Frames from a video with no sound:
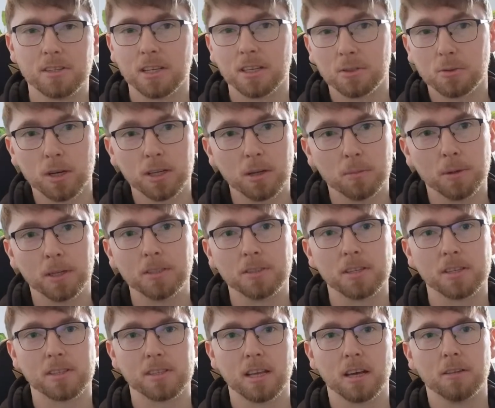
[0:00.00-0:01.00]
I tried a bunch
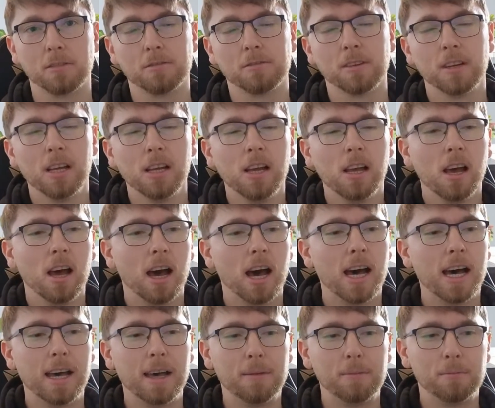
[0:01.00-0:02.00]
of stuff.
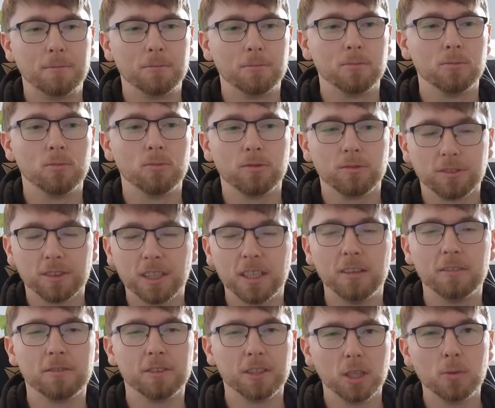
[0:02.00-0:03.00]
For
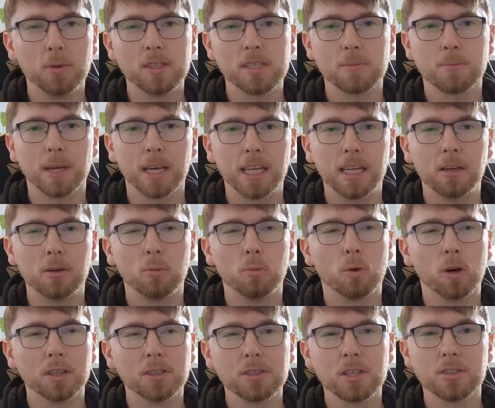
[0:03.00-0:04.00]
you as a beginner,
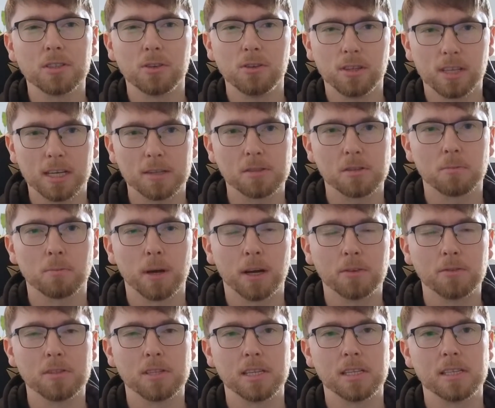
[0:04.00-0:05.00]
£1,000 to
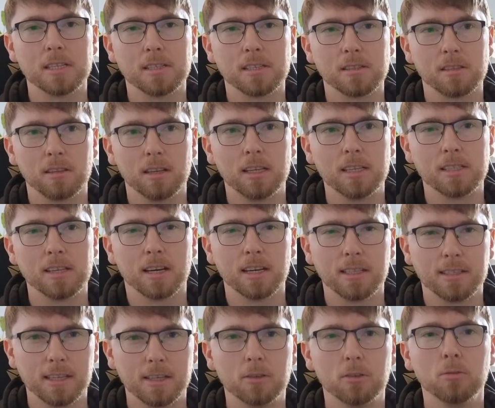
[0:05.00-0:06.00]
£2,000 is
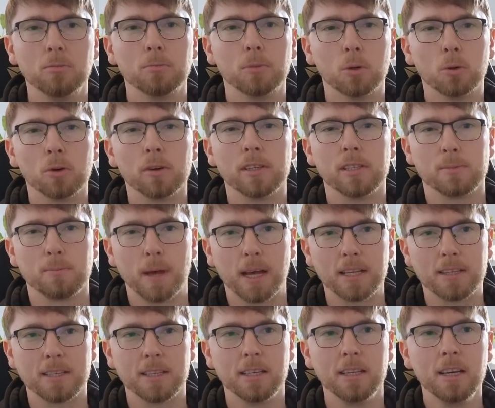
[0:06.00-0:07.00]
ideal. More is
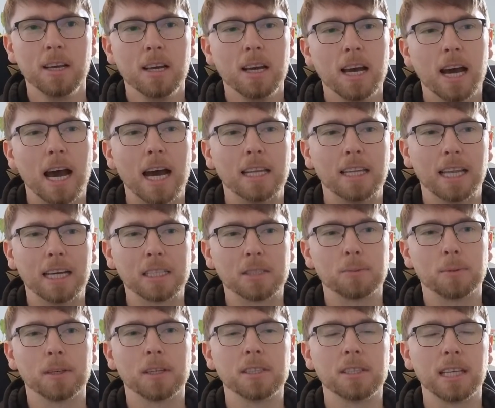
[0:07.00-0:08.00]
better, and that's
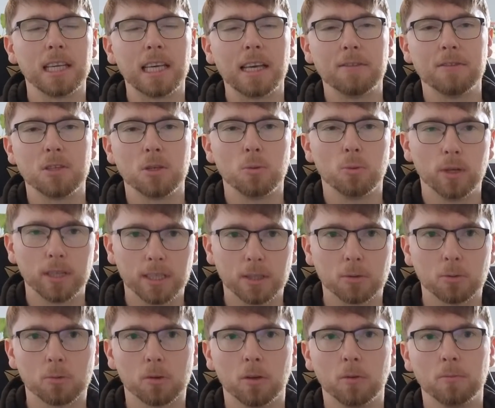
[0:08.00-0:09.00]
because it gives you
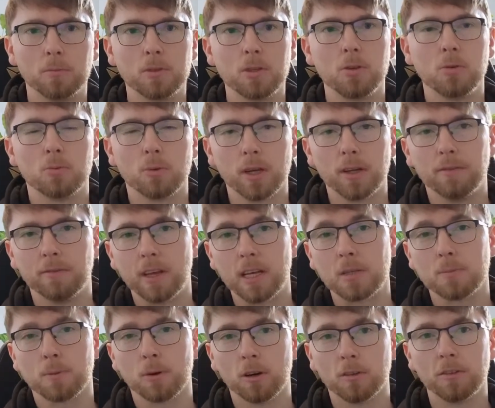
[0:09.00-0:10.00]
wiggle room to
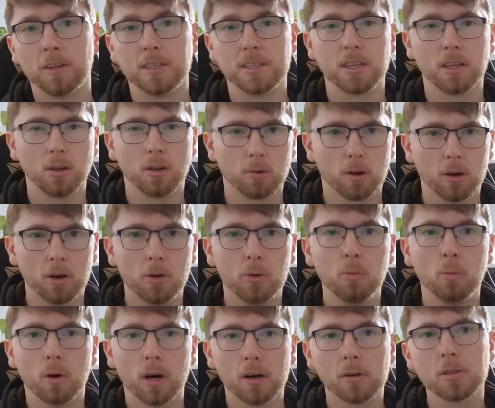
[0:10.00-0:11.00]
reinvest profits and grow
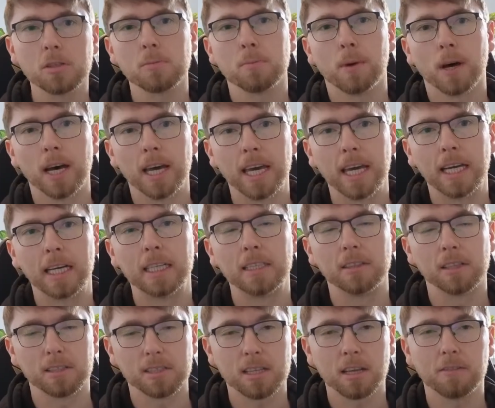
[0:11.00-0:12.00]
whilst buying
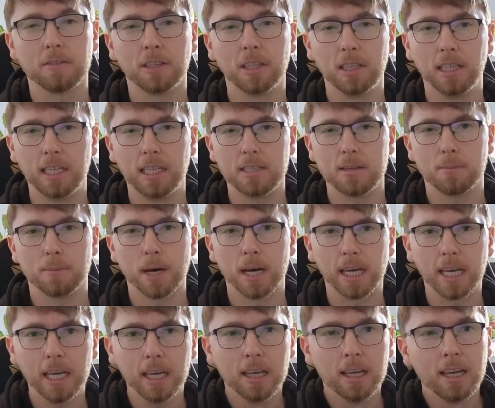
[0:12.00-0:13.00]
the stuff that you need to
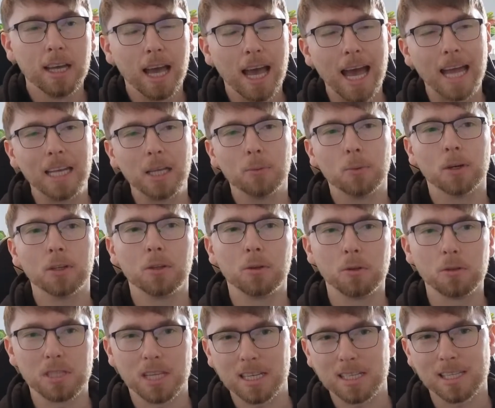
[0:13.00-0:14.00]
buy. Anyone who
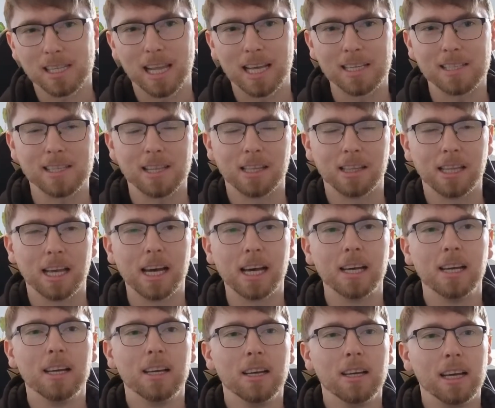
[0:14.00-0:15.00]
says less than that
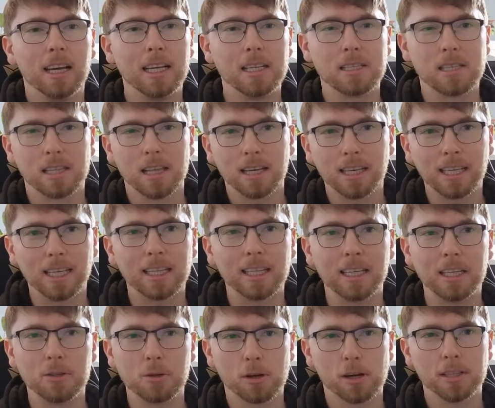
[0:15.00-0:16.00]
is
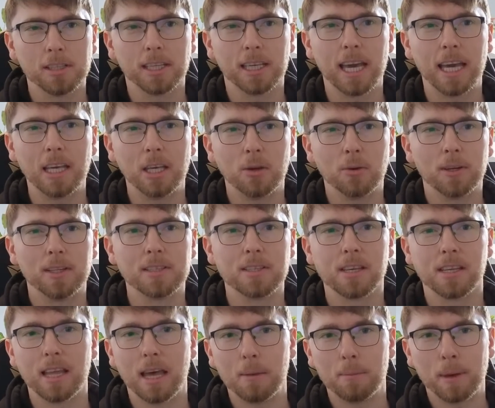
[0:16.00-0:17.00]
likely trying to get you into
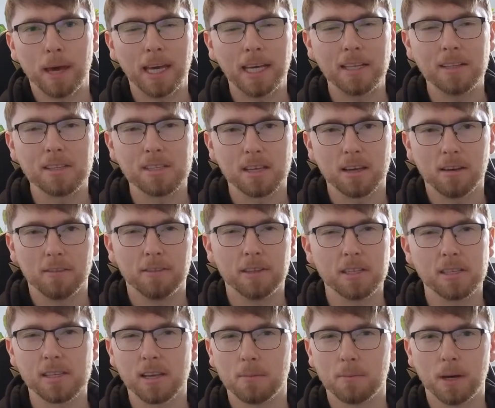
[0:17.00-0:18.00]
their paid service
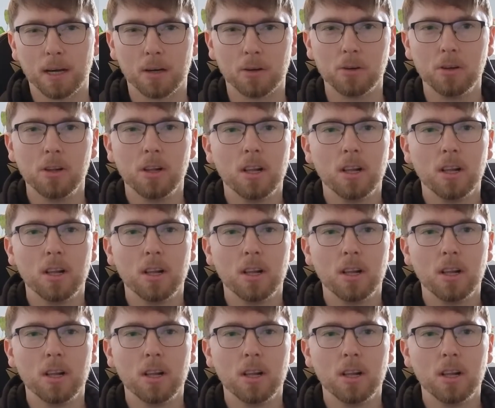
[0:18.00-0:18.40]
somehow.